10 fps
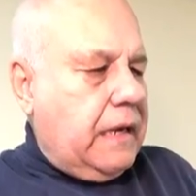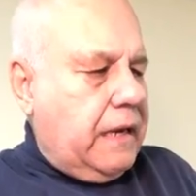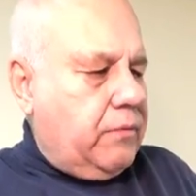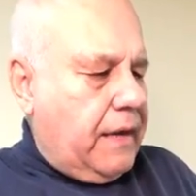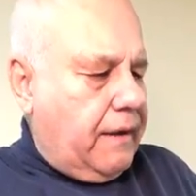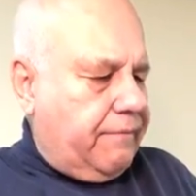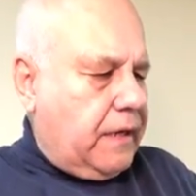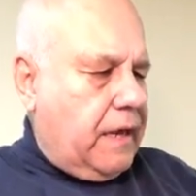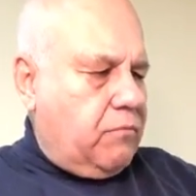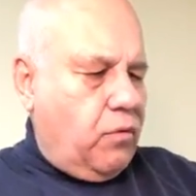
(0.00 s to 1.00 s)
And we have
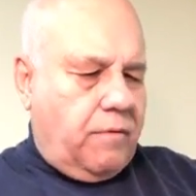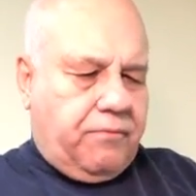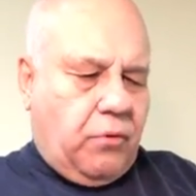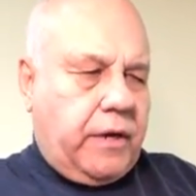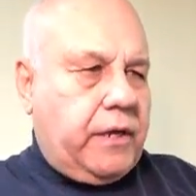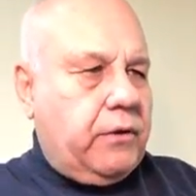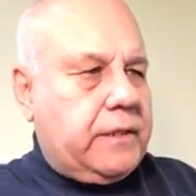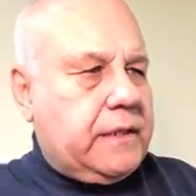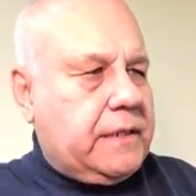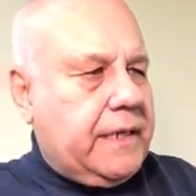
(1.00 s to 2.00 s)
a lot more for you
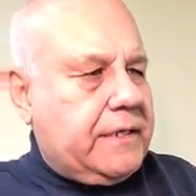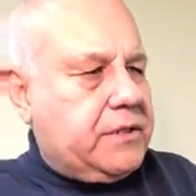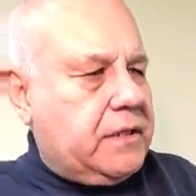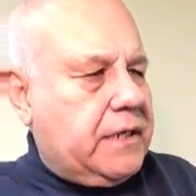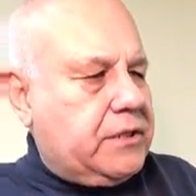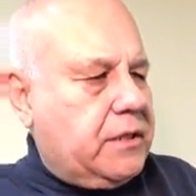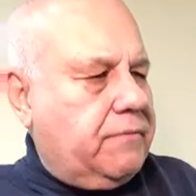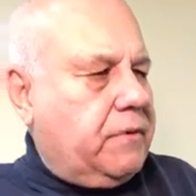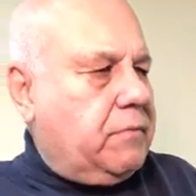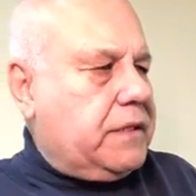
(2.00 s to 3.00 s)
in today's edition.
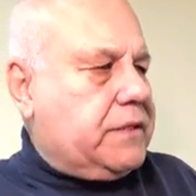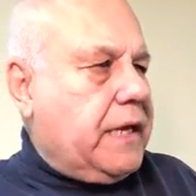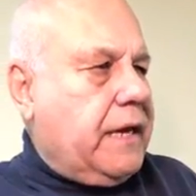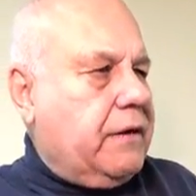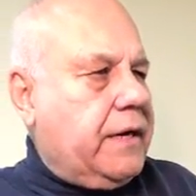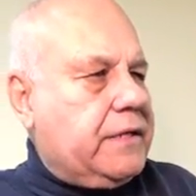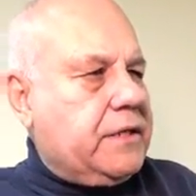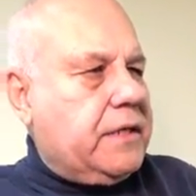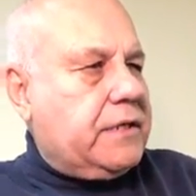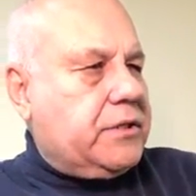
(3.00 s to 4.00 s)
If you missed
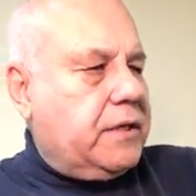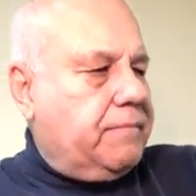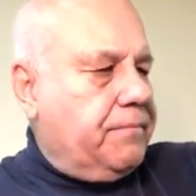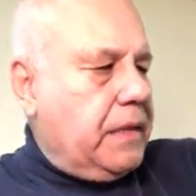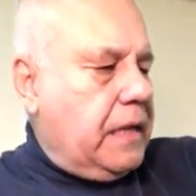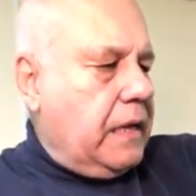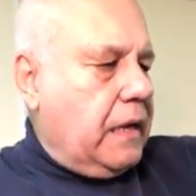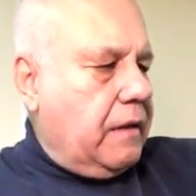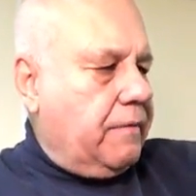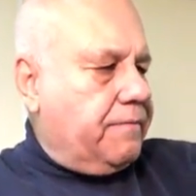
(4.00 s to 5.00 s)
Saturday's edition
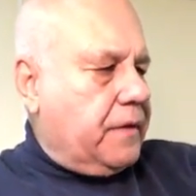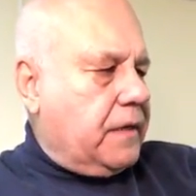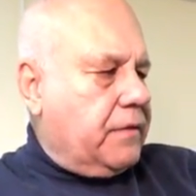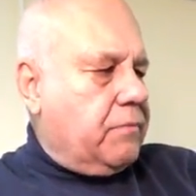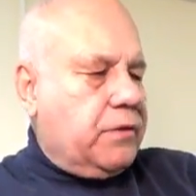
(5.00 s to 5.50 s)
of the